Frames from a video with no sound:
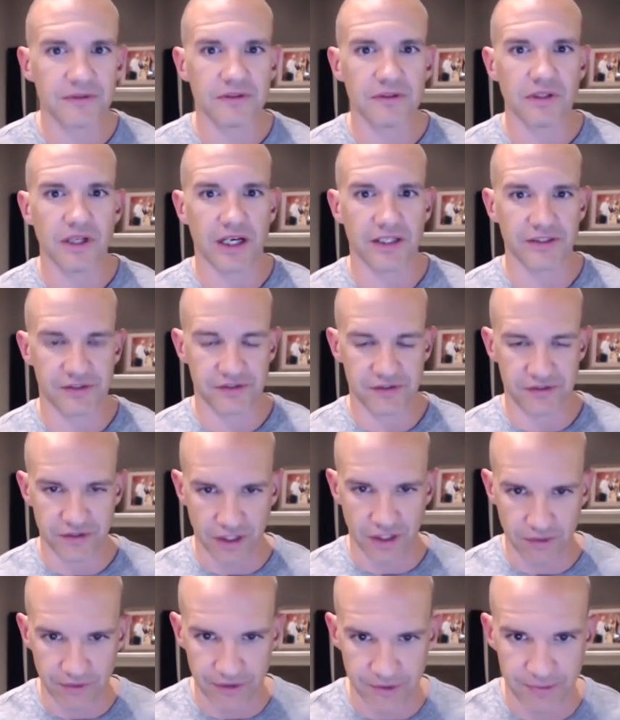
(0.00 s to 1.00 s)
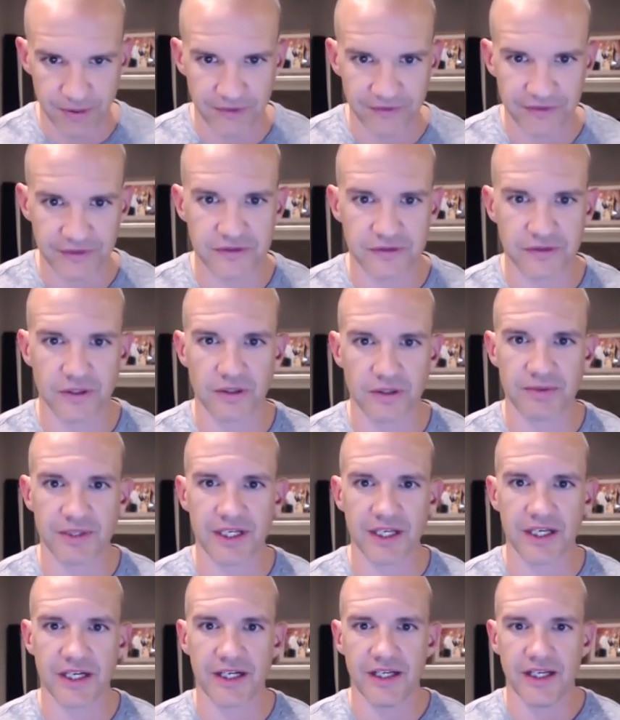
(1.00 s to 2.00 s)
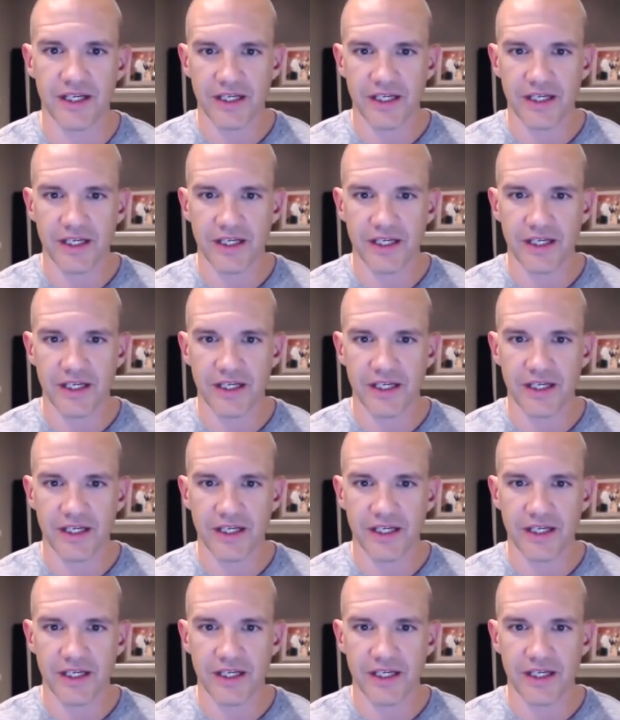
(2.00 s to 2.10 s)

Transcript: I'll start with the perfect storm kid,